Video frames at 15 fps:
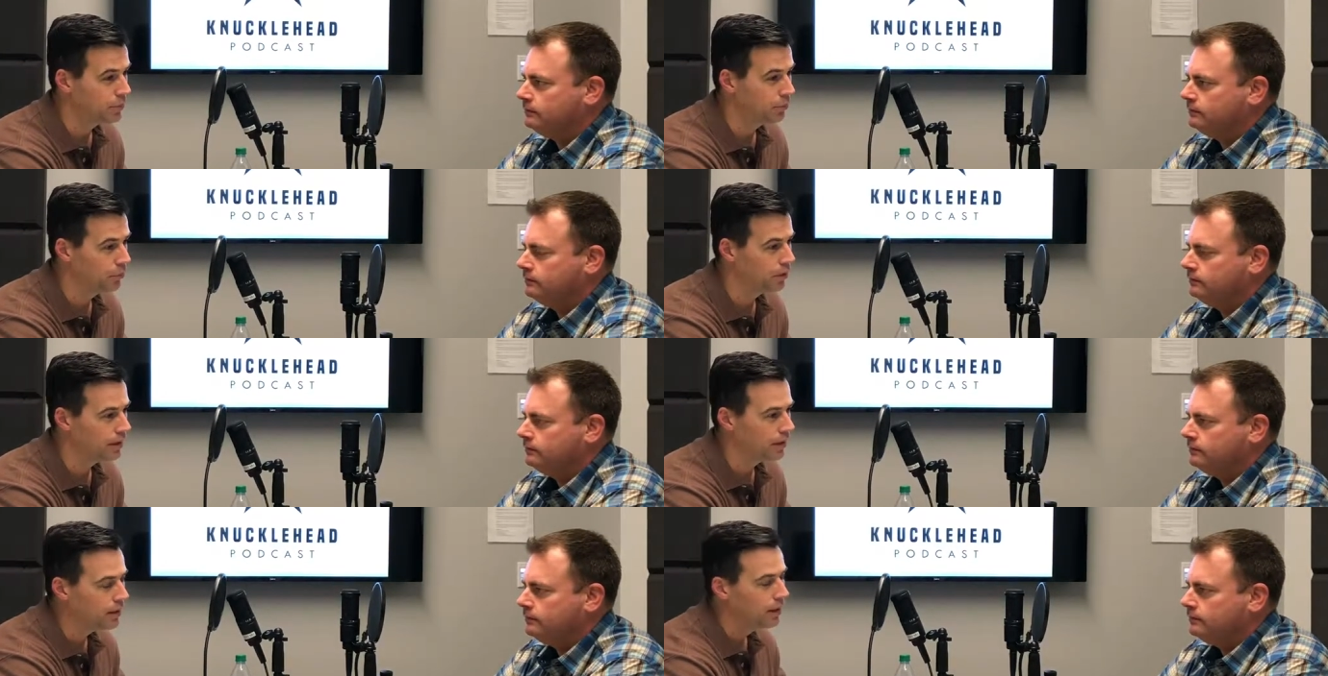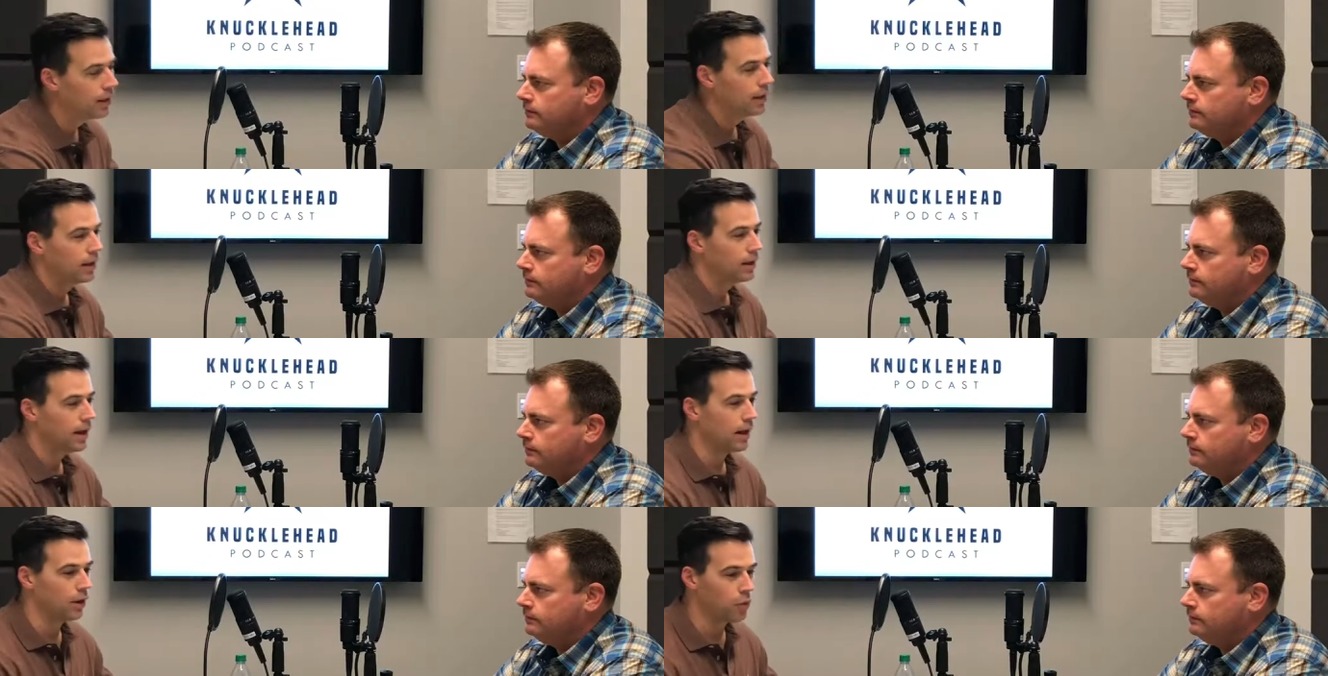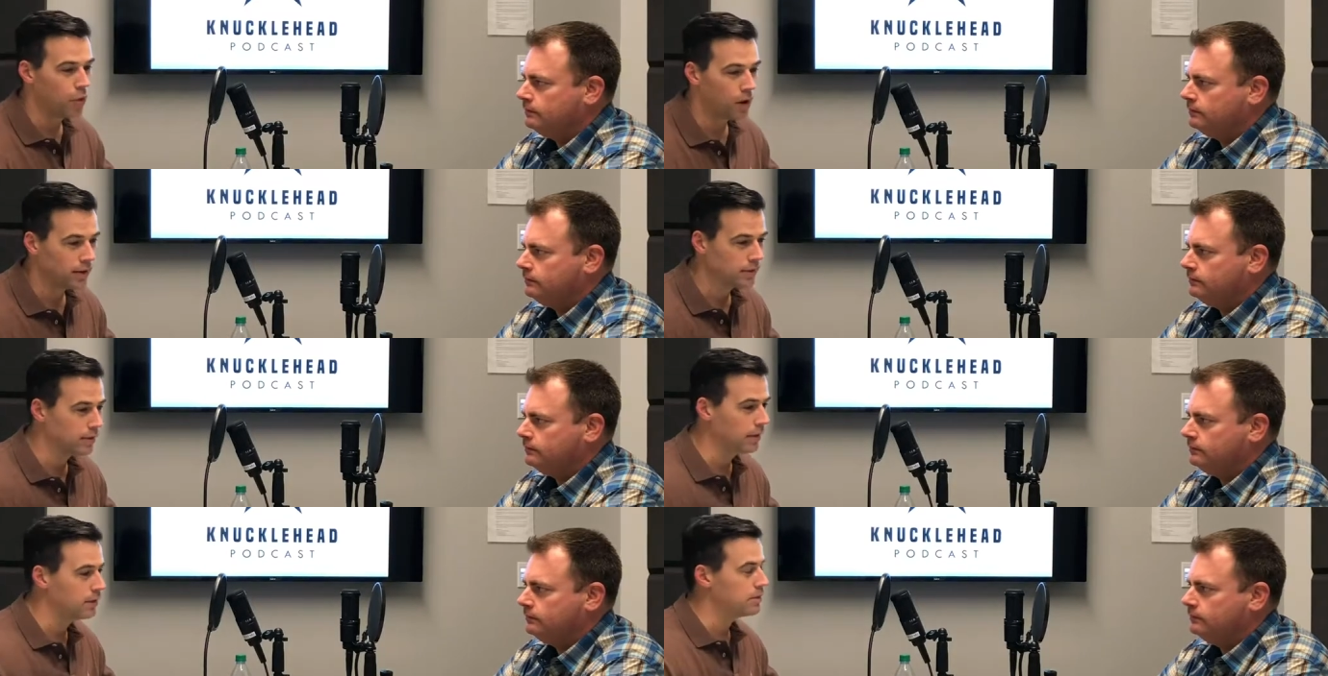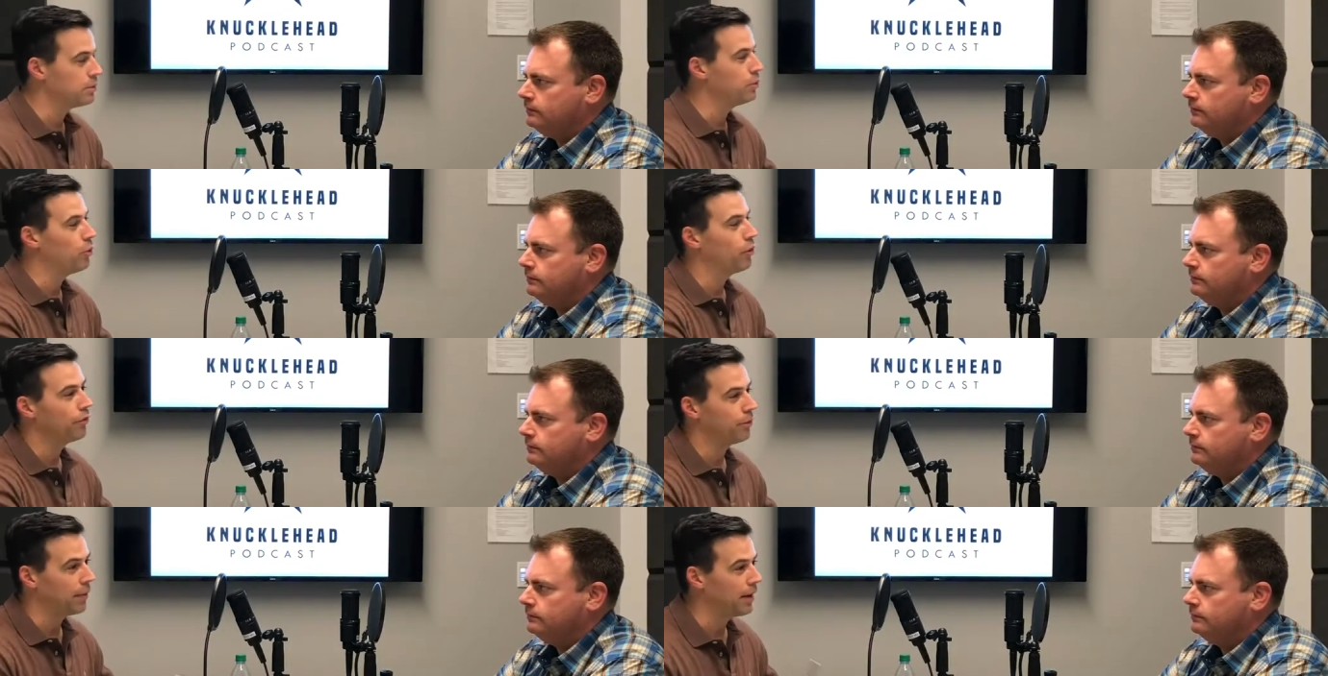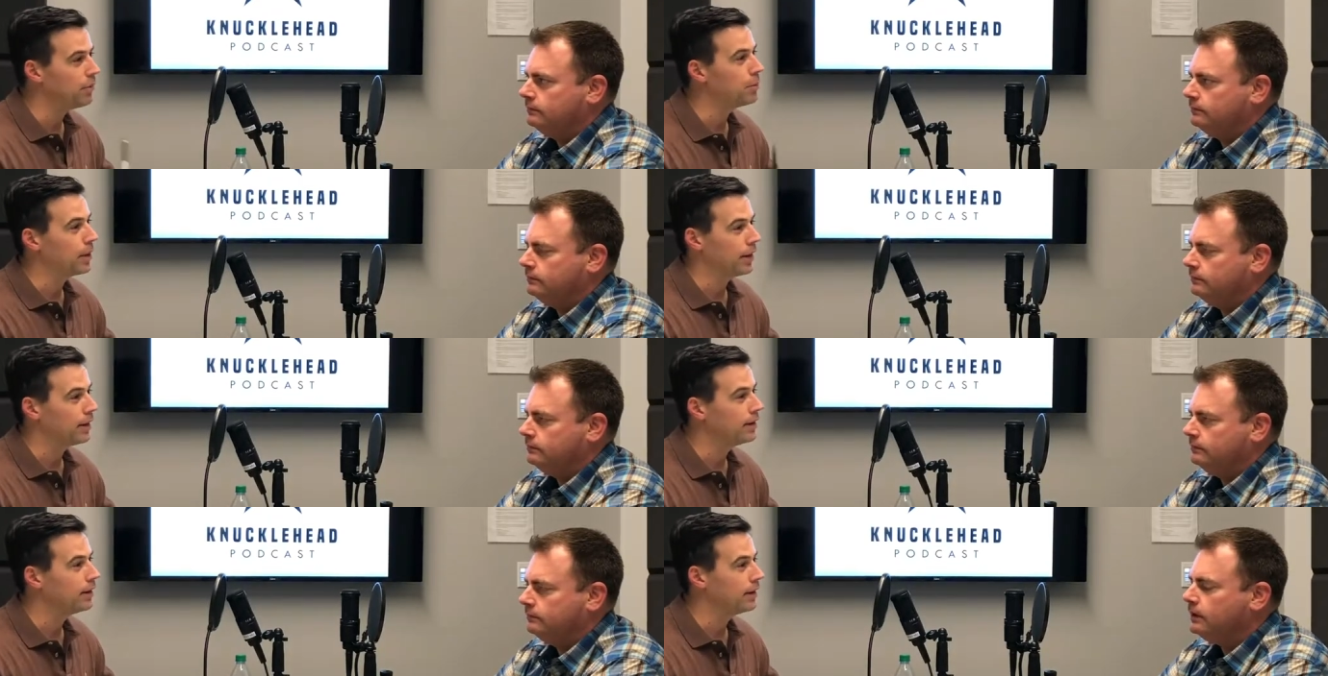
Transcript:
Speaker 1: You really kind of coagulated support from everybody.